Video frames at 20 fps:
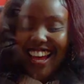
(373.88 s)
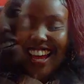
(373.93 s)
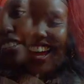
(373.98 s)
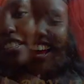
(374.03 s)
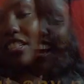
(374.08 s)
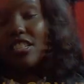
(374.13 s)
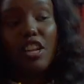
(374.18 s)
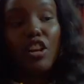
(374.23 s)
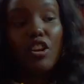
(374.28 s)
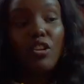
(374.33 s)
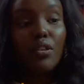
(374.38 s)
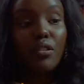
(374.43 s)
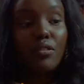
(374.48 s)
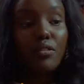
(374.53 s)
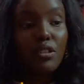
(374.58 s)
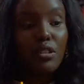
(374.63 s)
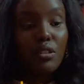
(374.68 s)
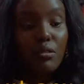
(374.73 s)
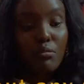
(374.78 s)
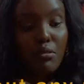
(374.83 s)
There's a lot
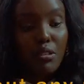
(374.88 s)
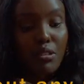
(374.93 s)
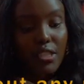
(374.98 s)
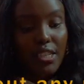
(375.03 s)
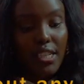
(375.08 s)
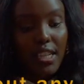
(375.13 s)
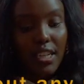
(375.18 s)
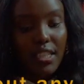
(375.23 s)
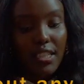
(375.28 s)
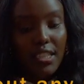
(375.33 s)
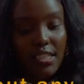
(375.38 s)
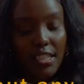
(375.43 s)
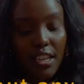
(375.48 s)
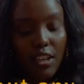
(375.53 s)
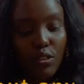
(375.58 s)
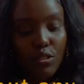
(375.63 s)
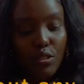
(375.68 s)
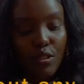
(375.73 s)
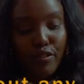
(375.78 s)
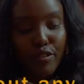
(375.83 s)
of new music, there's a
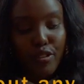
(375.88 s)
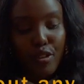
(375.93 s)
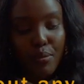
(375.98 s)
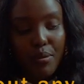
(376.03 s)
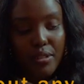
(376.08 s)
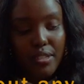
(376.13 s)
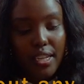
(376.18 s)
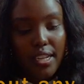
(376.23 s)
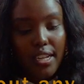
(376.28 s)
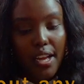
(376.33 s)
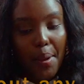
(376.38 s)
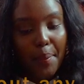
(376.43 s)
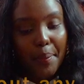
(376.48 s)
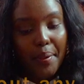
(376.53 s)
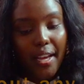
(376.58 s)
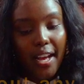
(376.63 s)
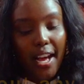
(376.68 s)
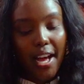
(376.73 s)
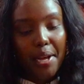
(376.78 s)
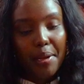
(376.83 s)
lot of new music
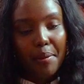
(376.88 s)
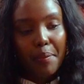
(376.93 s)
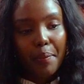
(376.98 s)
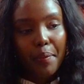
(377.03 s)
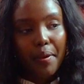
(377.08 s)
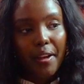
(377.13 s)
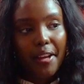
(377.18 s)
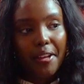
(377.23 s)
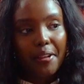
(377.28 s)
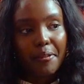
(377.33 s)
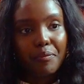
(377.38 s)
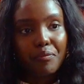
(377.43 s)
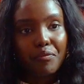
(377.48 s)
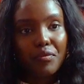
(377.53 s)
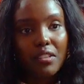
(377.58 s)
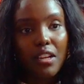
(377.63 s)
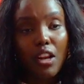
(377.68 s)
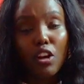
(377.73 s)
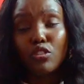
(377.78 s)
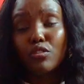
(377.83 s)
coming up,
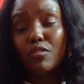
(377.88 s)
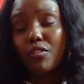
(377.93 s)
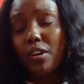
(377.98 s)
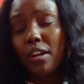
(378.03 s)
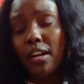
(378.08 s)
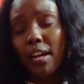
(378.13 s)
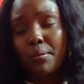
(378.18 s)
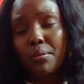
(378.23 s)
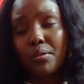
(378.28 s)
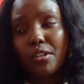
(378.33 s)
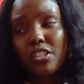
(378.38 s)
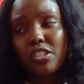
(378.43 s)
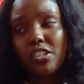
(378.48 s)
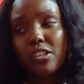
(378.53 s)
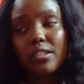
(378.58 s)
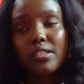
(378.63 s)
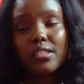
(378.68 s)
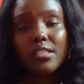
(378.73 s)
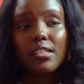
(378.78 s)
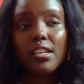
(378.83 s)
um, a lot of
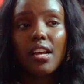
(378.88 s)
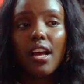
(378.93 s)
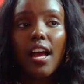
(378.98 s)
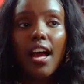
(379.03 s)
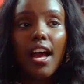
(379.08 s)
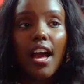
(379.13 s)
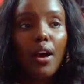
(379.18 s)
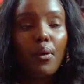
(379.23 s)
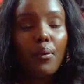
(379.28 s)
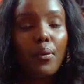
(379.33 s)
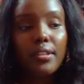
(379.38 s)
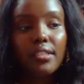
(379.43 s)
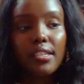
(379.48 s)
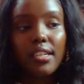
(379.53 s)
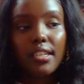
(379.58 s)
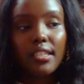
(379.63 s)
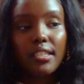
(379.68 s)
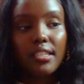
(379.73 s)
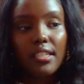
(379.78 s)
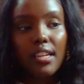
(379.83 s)
collaborations. I
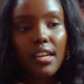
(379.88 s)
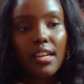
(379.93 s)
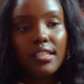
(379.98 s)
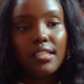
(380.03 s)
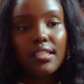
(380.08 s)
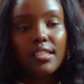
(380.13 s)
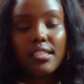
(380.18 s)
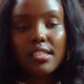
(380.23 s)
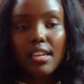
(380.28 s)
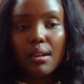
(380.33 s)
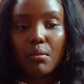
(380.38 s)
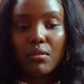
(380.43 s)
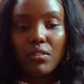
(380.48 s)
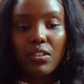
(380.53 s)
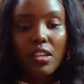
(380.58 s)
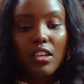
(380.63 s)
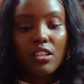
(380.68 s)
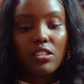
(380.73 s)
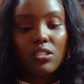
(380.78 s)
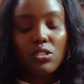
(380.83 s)
wanted this time of the
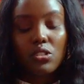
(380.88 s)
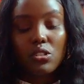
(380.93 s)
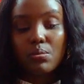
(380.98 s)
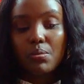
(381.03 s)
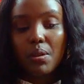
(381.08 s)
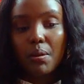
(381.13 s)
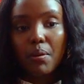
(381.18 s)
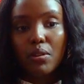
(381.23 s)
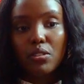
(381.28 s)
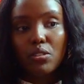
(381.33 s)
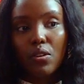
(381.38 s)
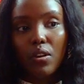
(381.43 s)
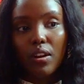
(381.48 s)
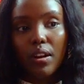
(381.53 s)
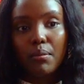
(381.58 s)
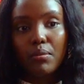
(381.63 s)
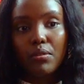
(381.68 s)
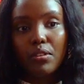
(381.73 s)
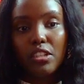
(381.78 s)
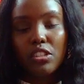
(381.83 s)
year to just be about
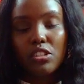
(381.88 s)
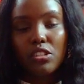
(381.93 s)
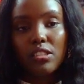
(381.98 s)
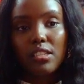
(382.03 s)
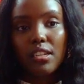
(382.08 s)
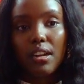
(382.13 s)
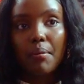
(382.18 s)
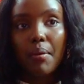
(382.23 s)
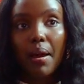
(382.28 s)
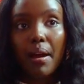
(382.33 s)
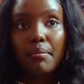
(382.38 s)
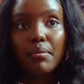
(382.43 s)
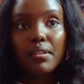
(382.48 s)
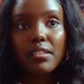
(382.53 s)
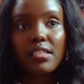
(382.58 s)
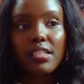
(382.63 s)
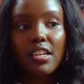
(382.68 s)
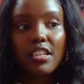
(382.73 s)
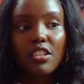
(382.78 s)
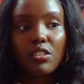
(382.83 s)
collaboration, and I'm happy
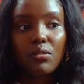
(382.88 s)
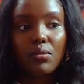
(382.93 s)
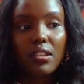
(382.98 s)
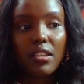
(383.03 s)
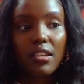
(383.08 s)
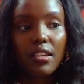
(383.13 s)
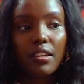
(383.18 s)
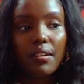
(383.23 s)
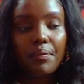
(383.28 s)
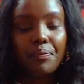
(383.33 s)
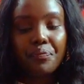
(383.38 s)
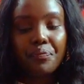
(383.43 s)
it started with a